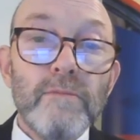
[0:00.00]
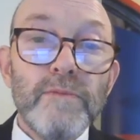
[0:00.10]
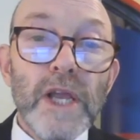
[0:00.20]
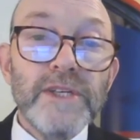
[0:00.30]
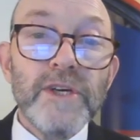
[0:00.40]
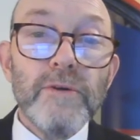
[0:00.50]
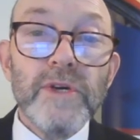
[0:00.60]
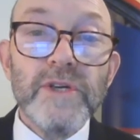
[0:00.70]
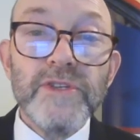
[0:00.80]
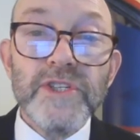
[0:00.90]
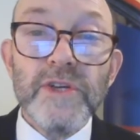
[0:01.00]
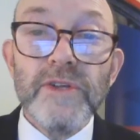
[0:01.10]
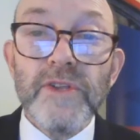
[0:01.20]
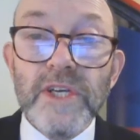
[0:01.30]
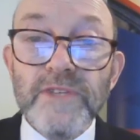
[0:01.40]
Plato
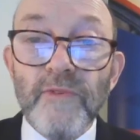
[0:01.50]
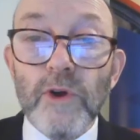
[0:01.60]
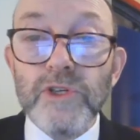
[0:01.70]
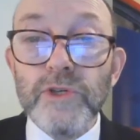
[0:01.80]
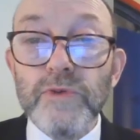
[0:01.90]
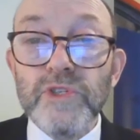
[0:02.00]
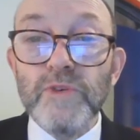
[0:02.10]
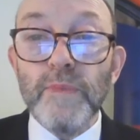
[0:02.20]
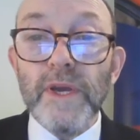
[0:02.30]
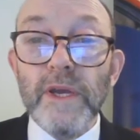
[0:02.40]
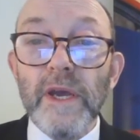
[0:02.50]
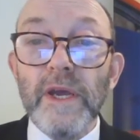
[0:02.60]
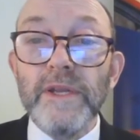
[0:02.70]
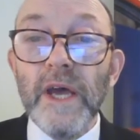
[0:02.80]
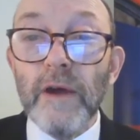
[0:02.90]
considered these virtues to be
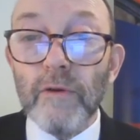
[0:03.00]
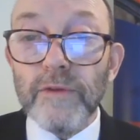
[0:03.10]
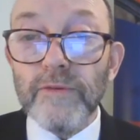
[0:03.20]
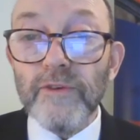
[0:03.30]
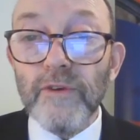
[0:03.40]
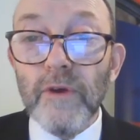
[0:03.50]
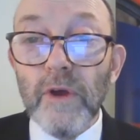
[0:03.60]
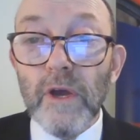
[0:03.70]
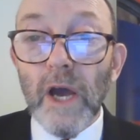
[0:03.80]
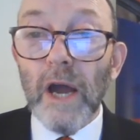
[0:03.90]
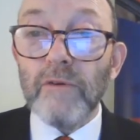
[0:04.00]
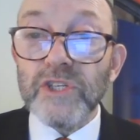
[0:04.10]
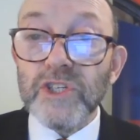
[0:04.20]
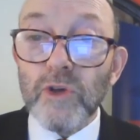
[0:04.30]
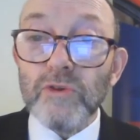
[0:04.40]
inherent.
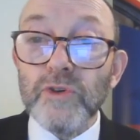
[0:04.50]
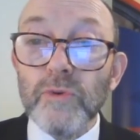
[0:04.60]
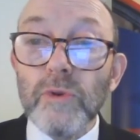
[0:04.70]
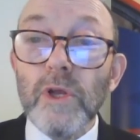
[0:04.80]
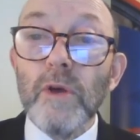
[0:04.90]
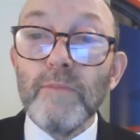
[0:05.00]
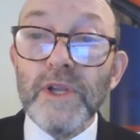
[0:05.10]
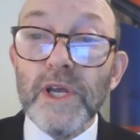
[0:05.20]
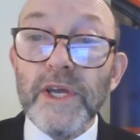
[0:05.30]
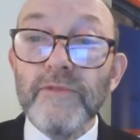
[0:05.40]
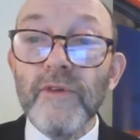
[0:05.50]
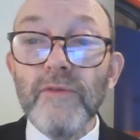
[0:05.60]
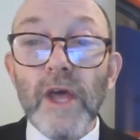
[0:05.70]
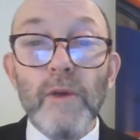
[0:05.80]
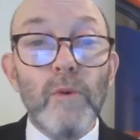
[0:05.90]
Aristotle believed that
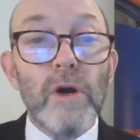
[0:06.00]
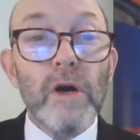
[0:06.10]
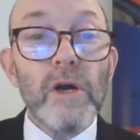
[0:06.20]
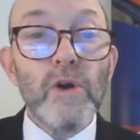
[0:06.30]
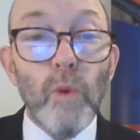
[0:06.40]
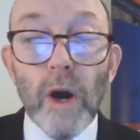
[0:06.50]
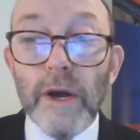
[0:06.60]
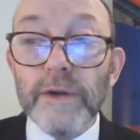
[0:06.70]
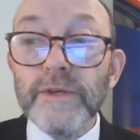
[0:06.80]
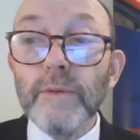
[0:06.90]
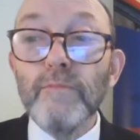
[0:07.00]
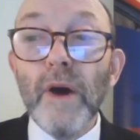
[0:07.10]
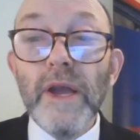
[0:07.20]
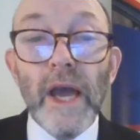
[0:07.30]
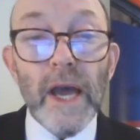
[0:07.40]
they were acquired
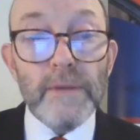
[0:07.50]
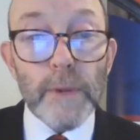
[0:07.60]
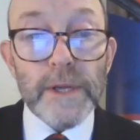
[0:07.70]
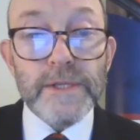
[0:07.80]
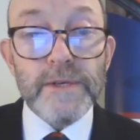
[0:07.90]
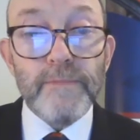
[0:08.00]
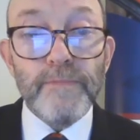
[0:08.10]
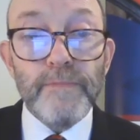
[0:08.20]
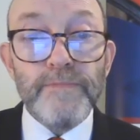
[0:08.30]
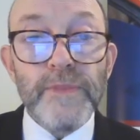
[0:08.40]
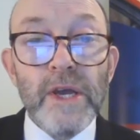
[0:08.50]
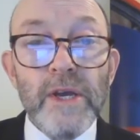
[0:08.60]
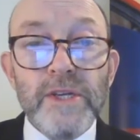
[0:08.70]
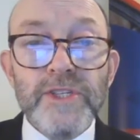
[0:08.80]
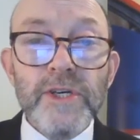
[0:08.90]
by habit.
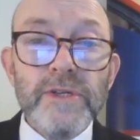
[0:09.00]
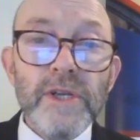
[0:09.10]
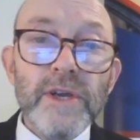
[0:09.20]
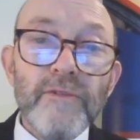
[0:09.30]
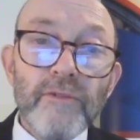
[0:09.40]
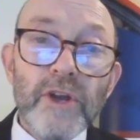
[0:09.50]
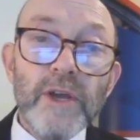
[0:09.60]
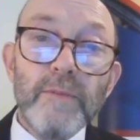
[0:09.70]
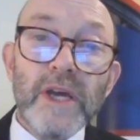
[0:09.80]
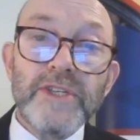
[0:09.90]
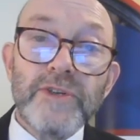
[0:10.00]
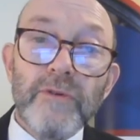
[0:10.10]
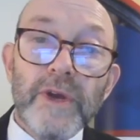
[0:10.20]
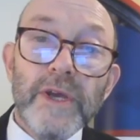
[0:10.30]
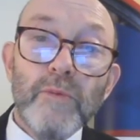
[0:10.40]
Certainly
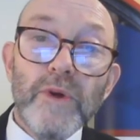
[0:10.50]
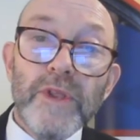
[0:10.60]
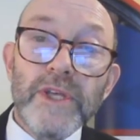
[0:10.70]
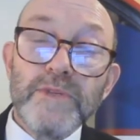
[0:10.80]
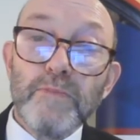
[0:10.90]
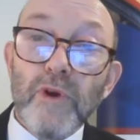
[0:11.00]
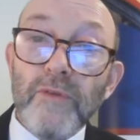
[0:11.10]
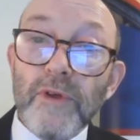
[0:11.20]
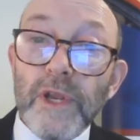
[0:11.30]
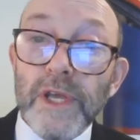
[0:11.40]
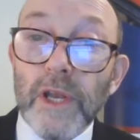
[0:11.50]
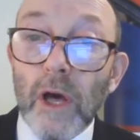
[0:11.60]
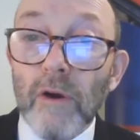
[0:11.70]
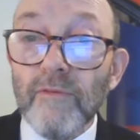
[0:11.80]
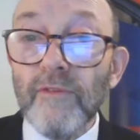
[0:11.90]
Freemasonry, with its brotherly
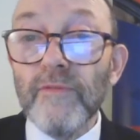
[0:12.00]
love,